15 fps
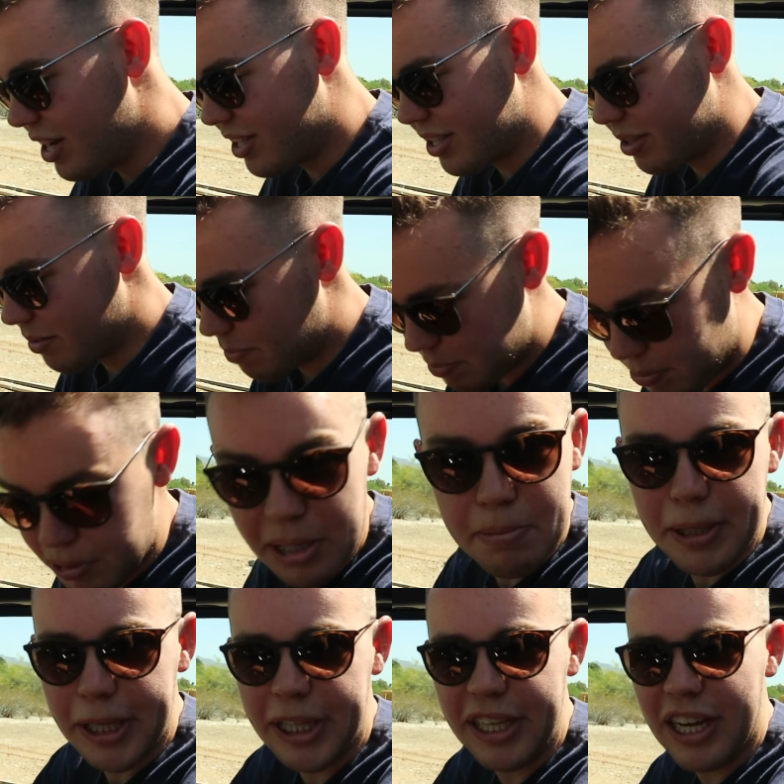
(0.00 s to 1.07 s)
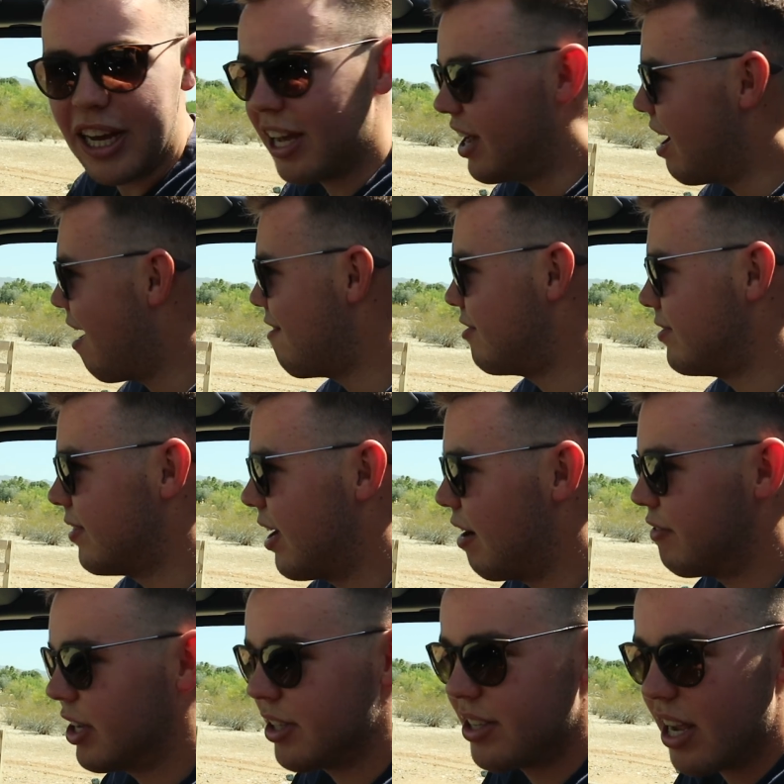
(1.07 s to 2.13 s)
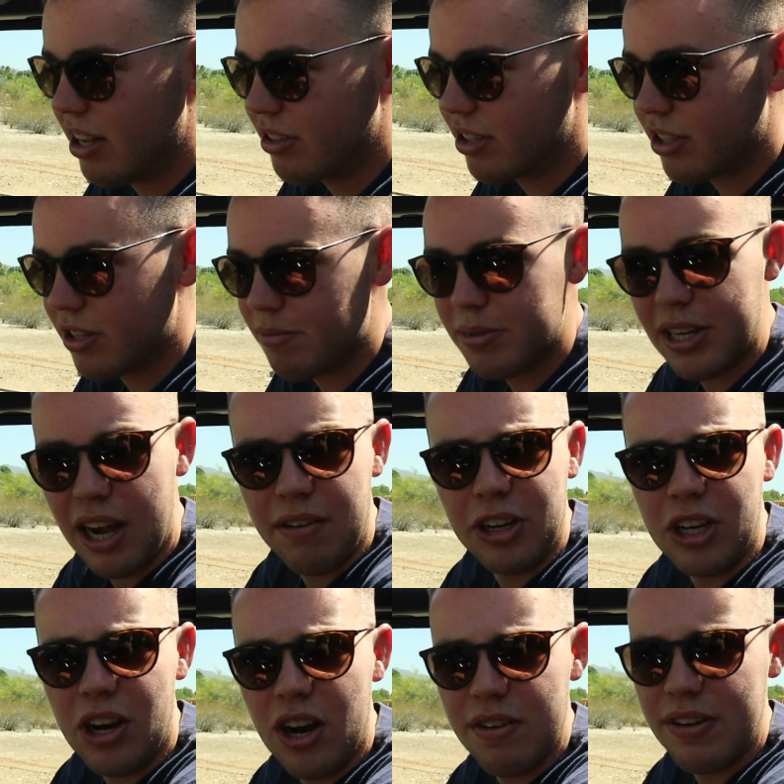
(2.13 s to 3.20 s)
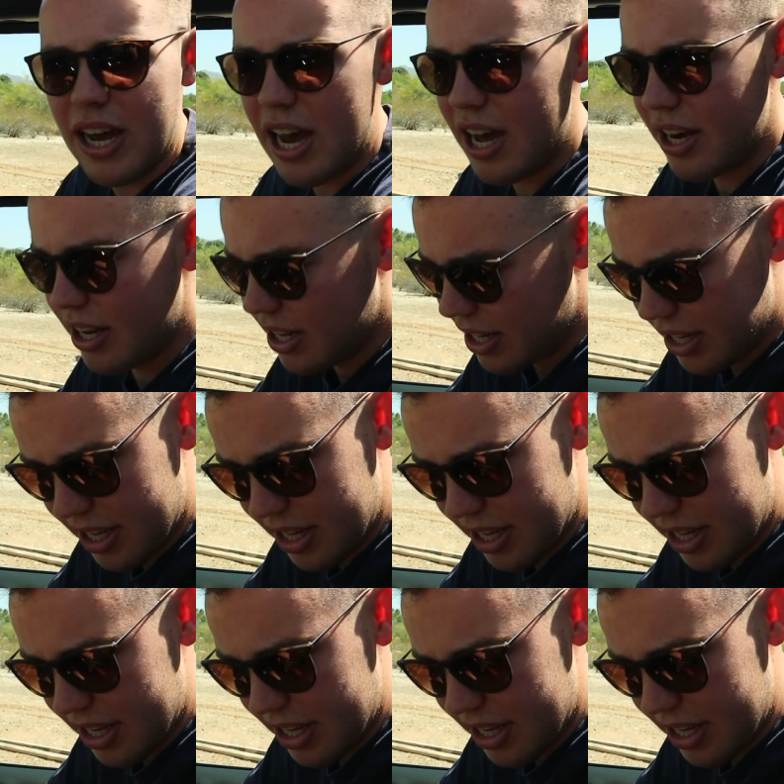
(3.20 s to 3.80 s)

I just pretty picky. I've done sound systems in every car I've had.